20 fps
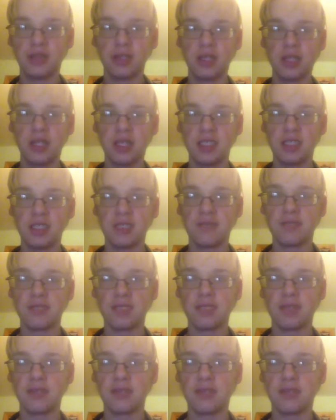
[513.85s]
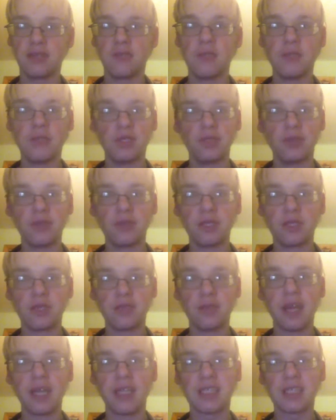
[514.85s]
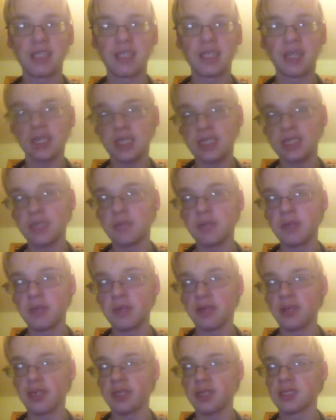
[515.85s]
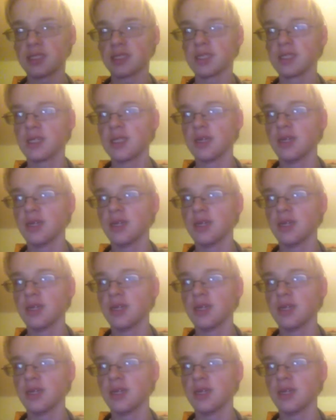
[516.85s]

Legend of Zelda Majora's Mask experience.